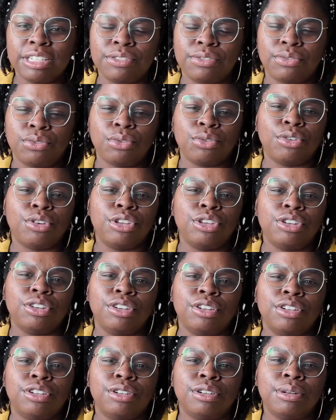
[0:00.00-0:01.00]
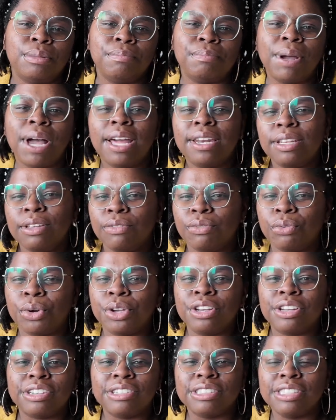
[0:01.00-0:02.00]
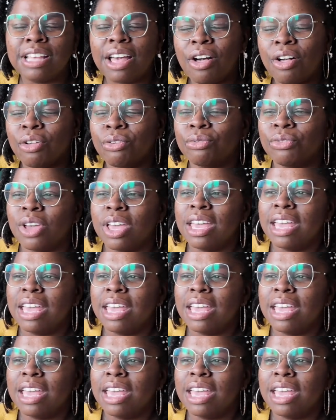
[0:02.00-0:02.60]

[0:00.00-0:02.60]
for your body, for yourself.